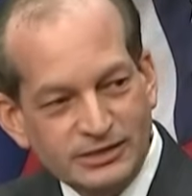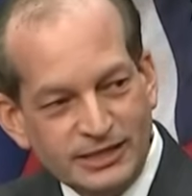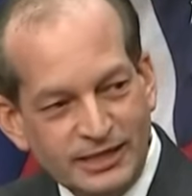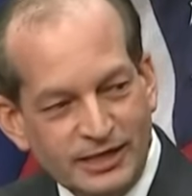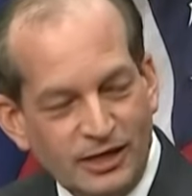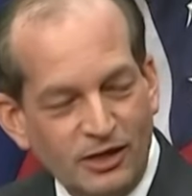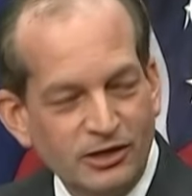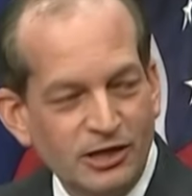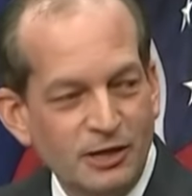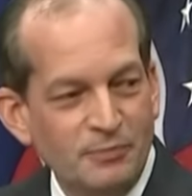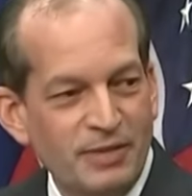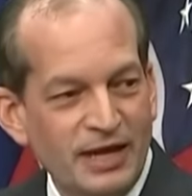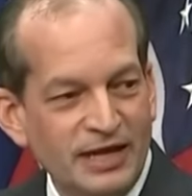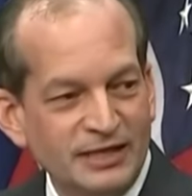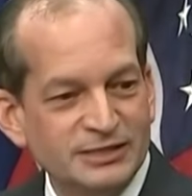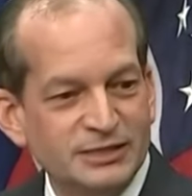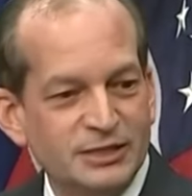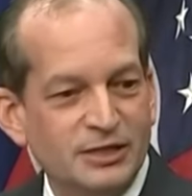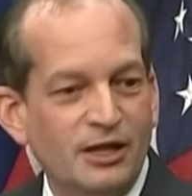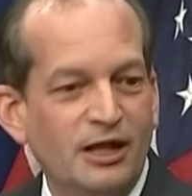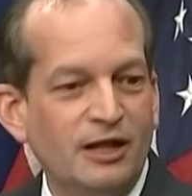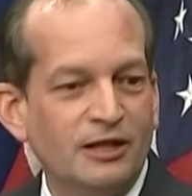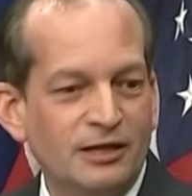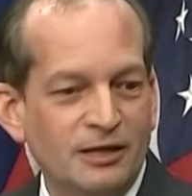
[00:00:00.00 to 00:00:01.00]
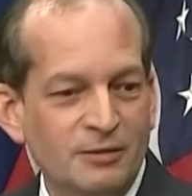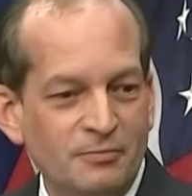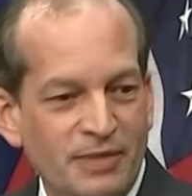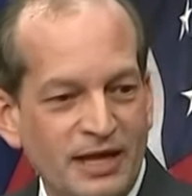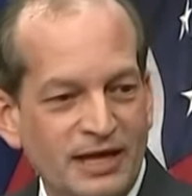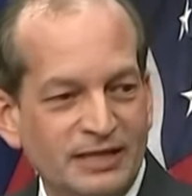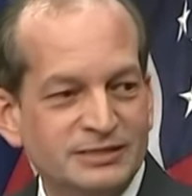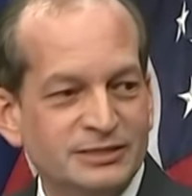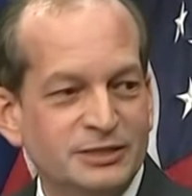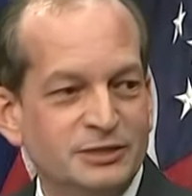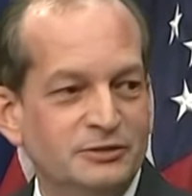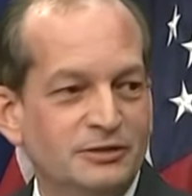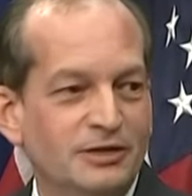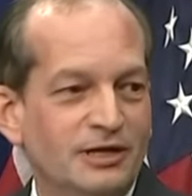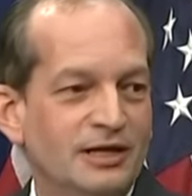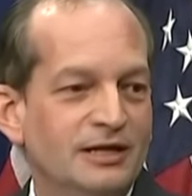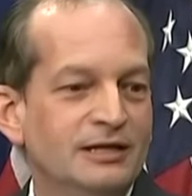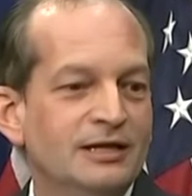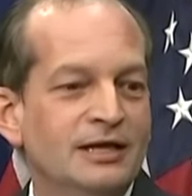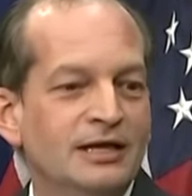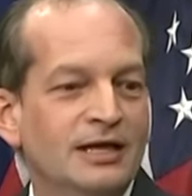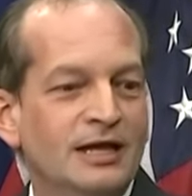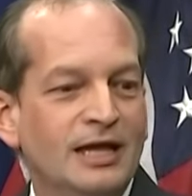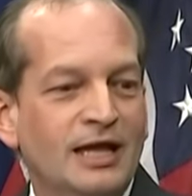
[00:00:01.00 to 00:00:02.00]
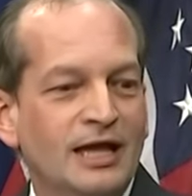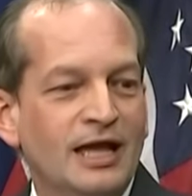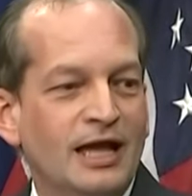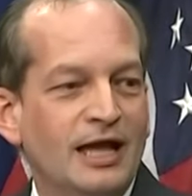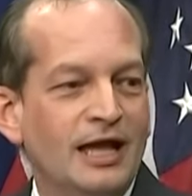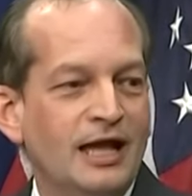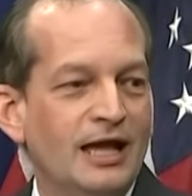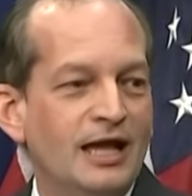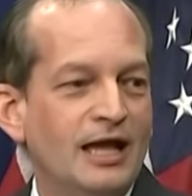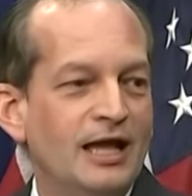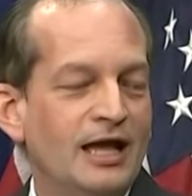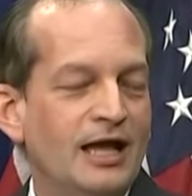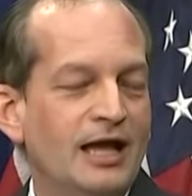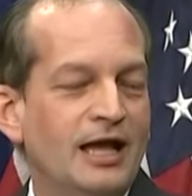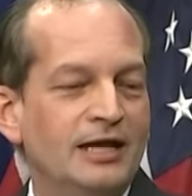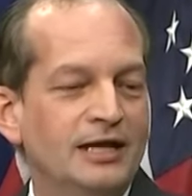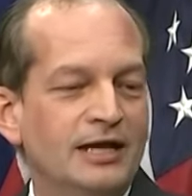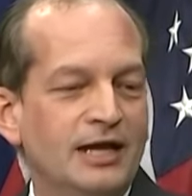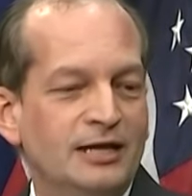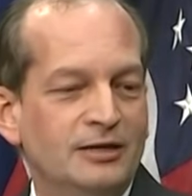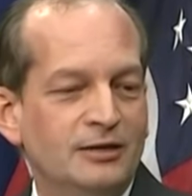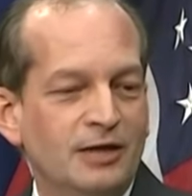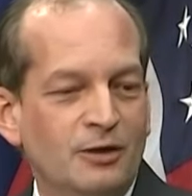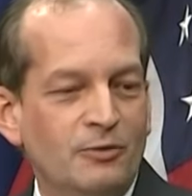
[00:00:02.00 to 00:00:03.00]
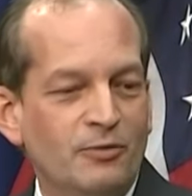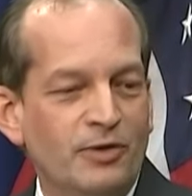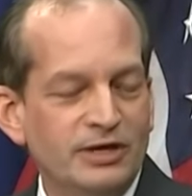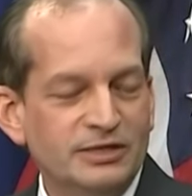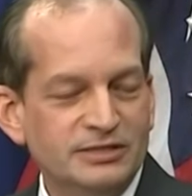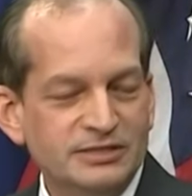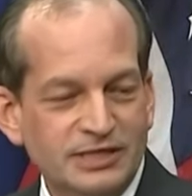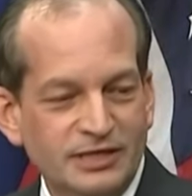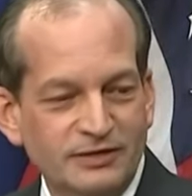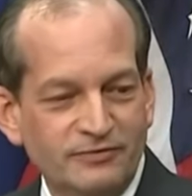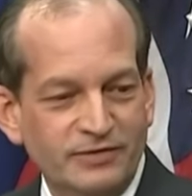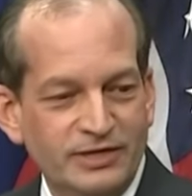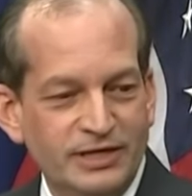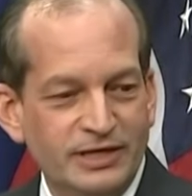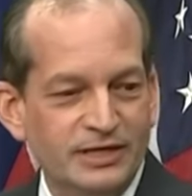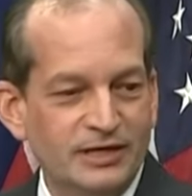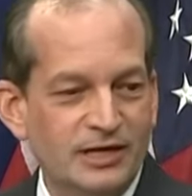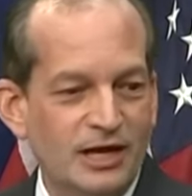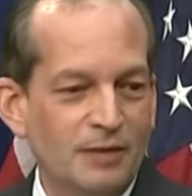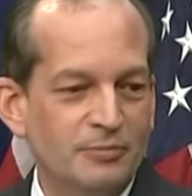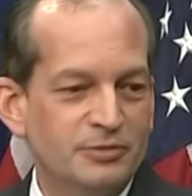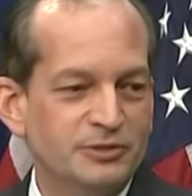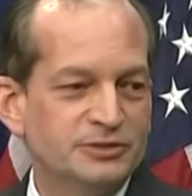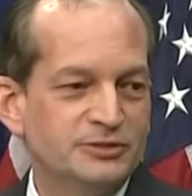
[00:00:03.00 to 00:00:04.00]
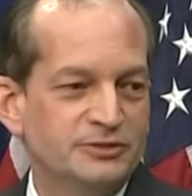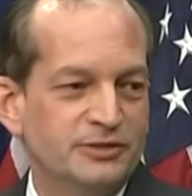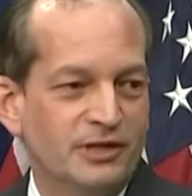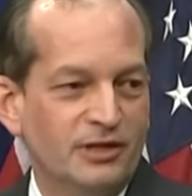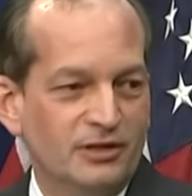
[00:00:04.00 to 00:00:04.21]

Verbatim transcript: Ian. I'll come back to you. Don't the young girl. I wanted to give Ian an opportunity.